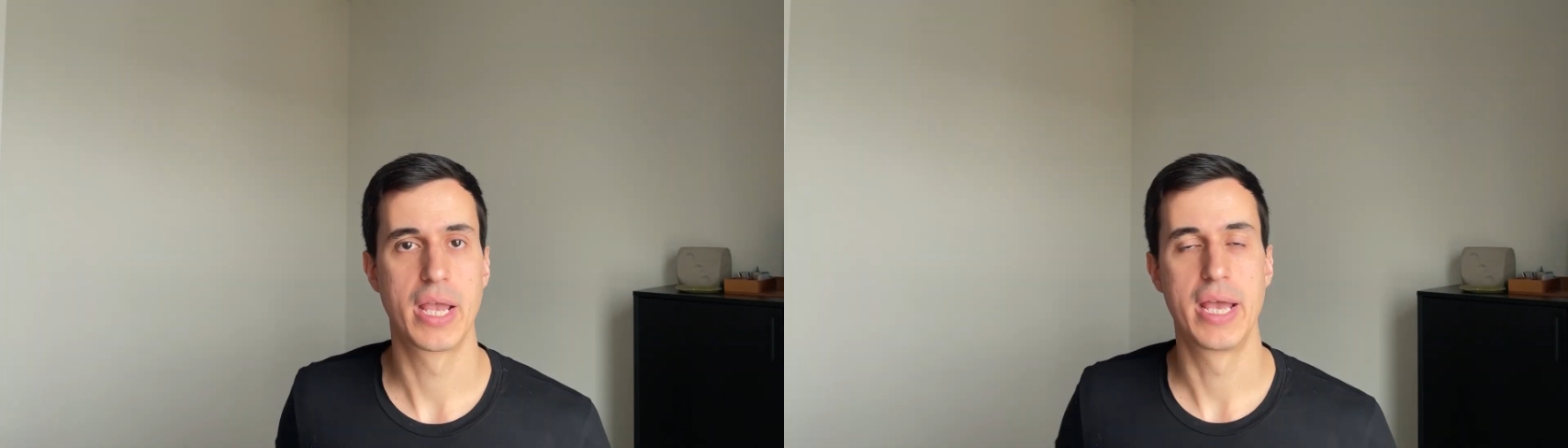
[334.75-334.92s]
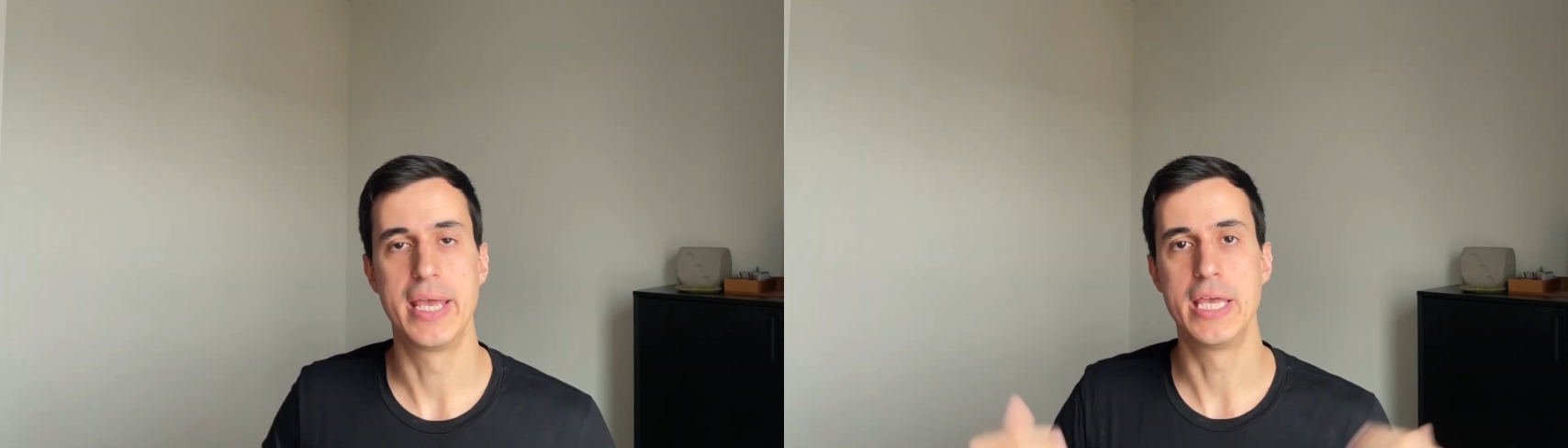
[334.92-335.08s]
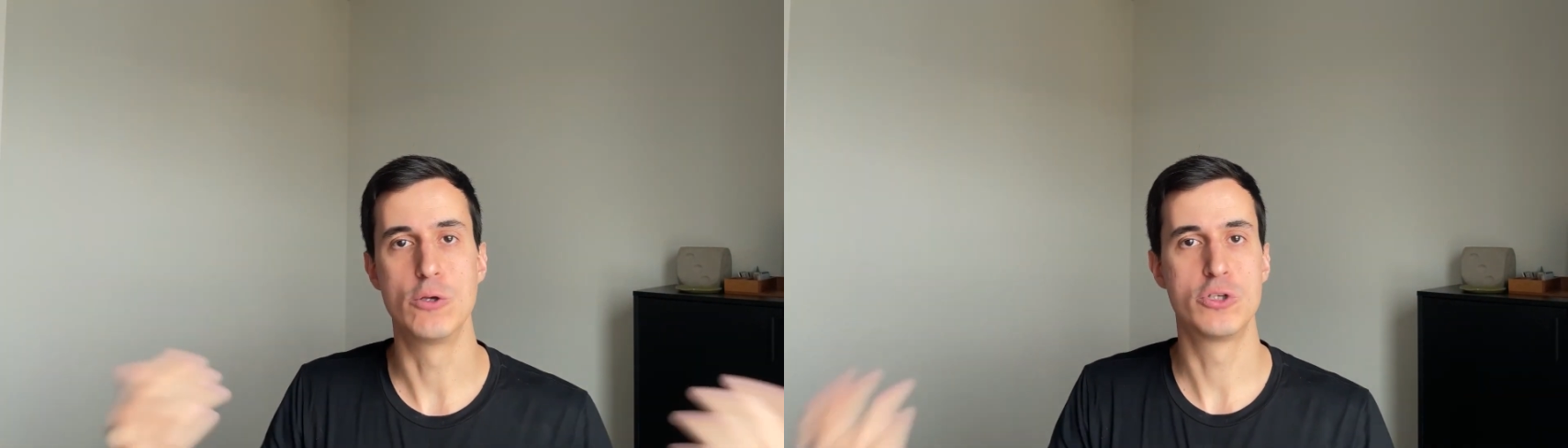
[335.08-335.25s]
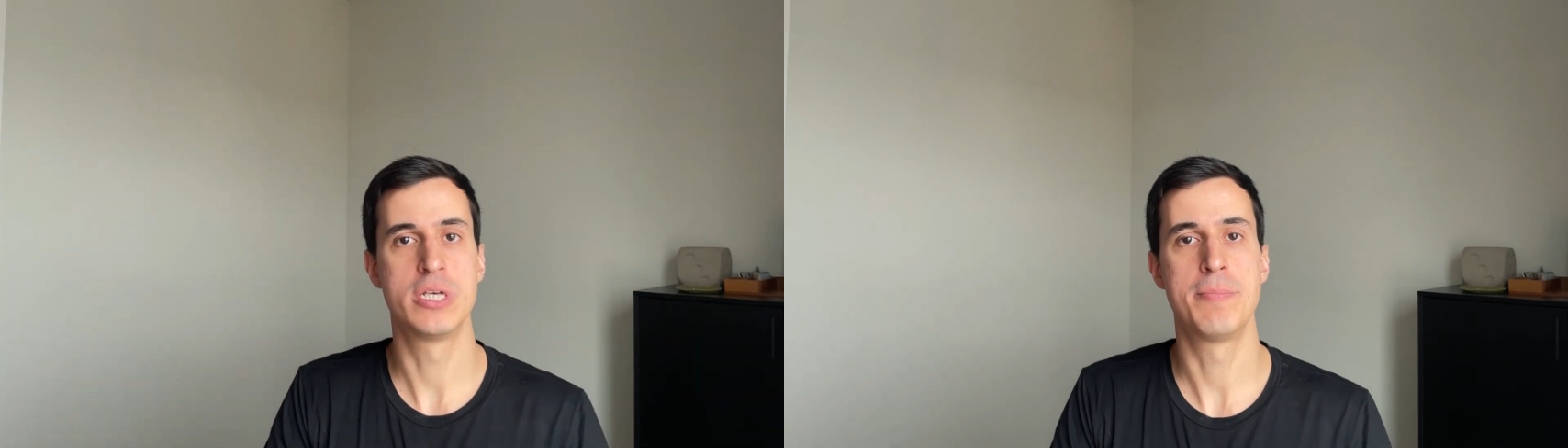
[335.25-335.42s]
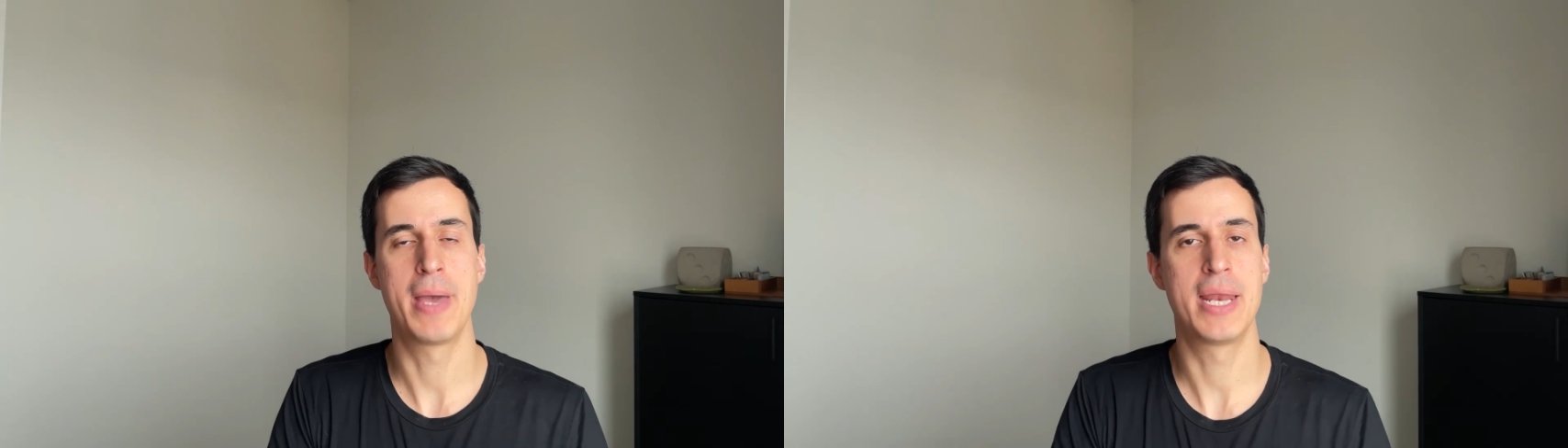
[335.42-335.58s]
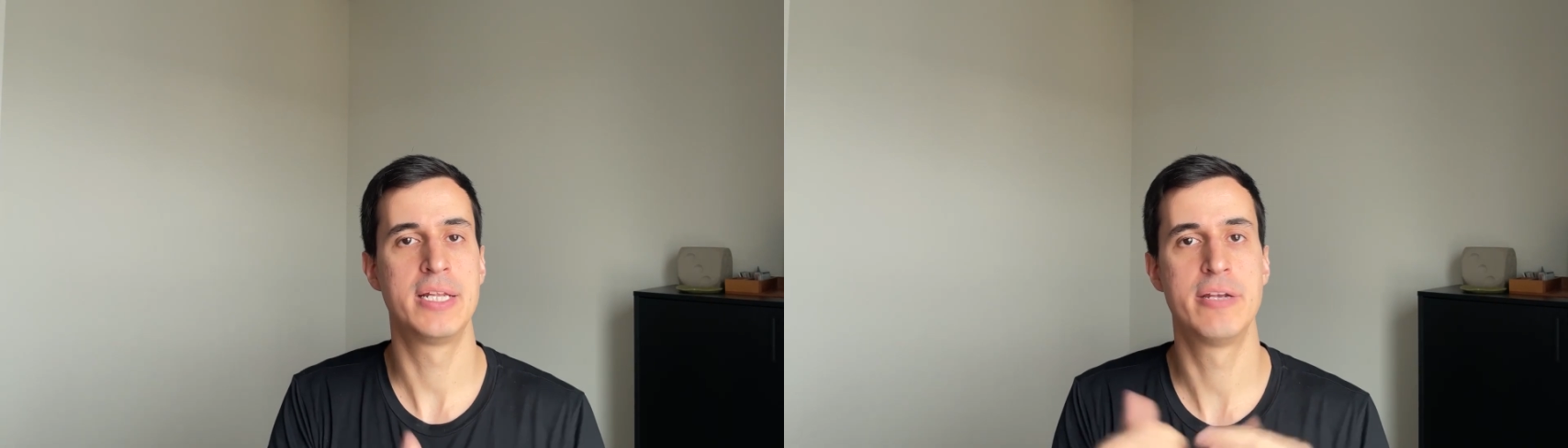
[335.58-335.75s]
using
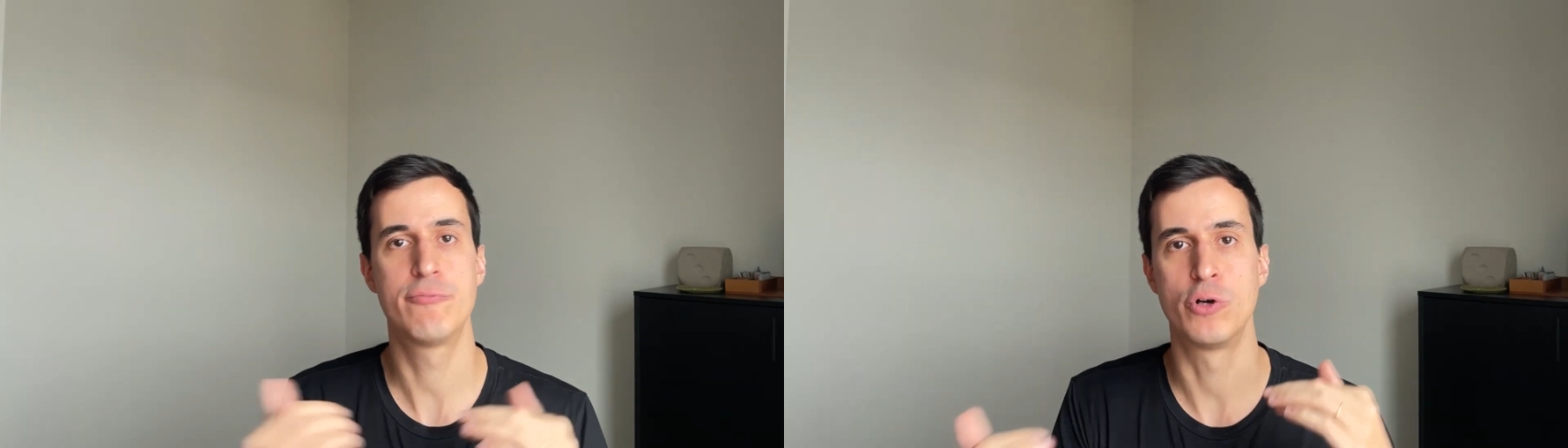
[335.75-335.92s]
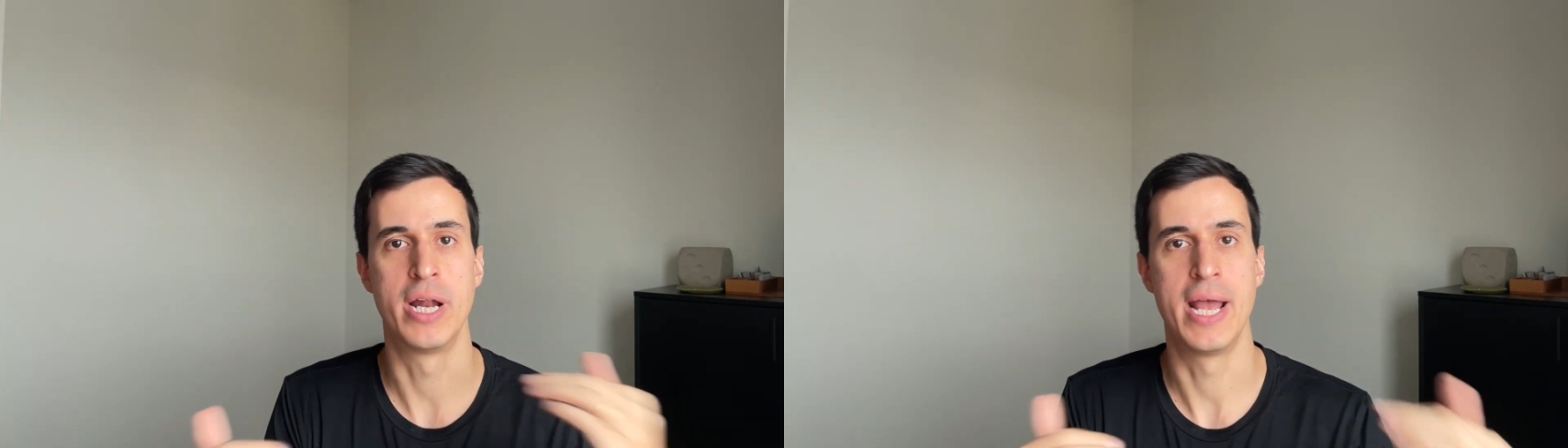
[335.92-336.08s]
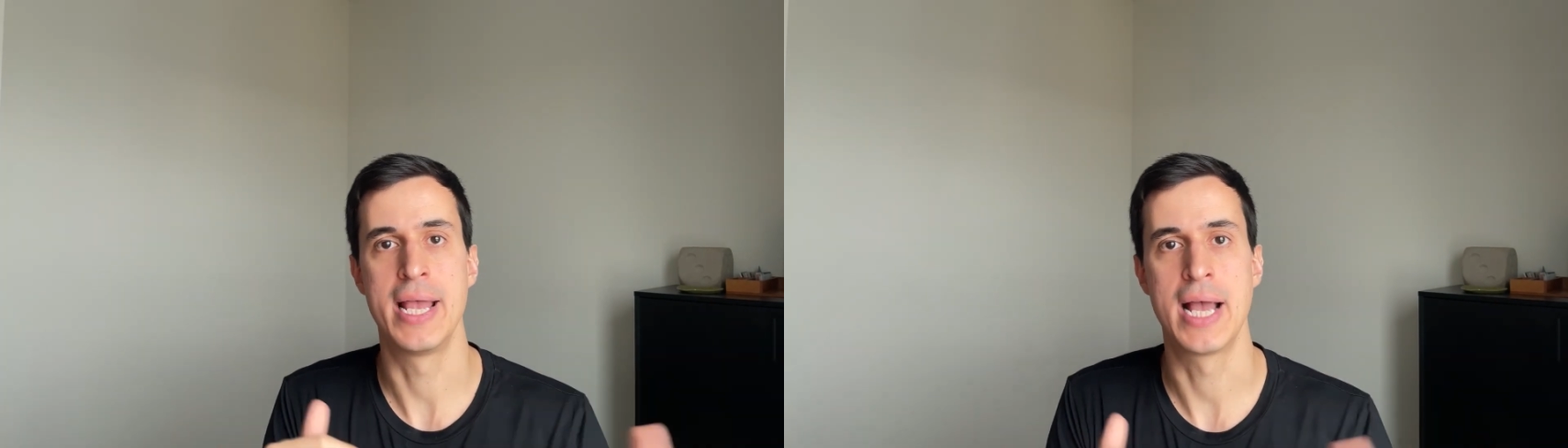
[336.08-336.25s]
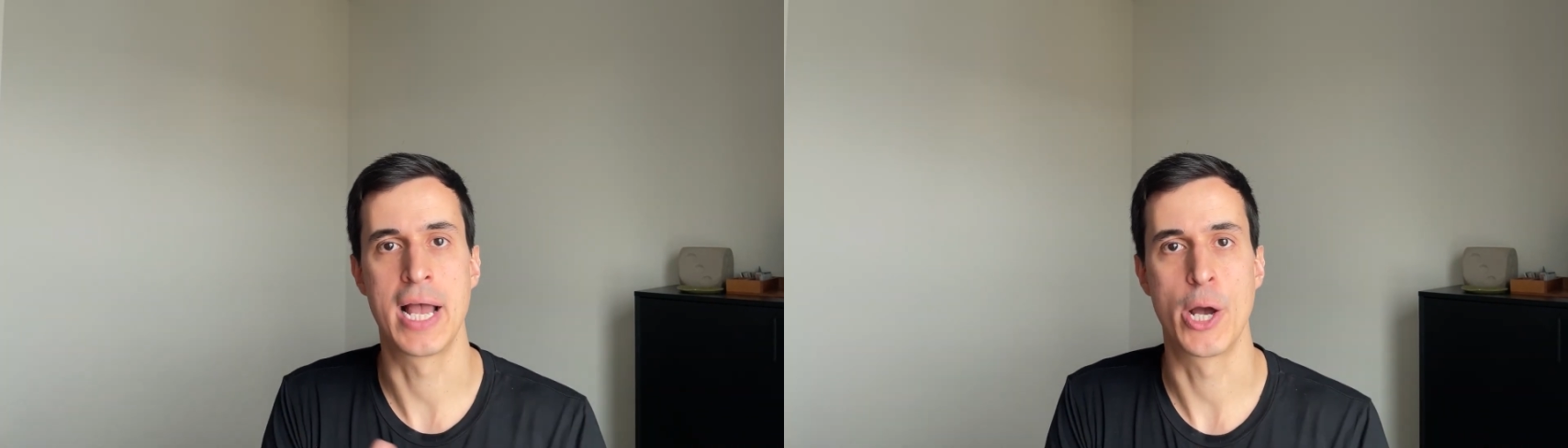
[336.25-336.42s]
many different AI